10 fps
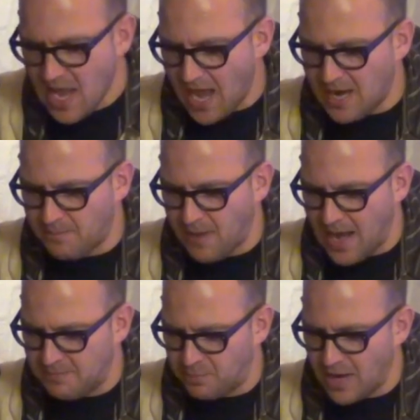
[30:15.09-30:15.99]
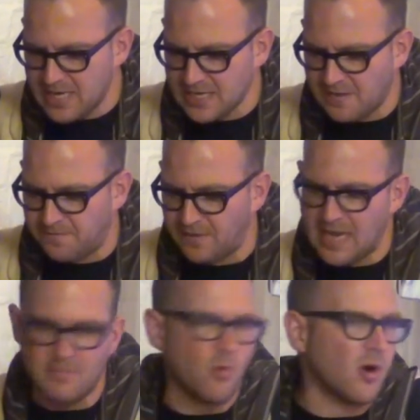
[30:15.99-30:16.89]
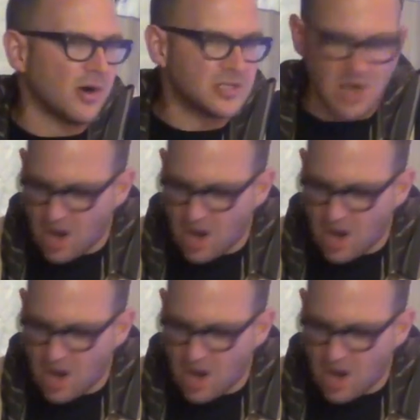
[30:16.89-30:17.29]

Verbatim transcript: and, a, and brain-dead flame wars,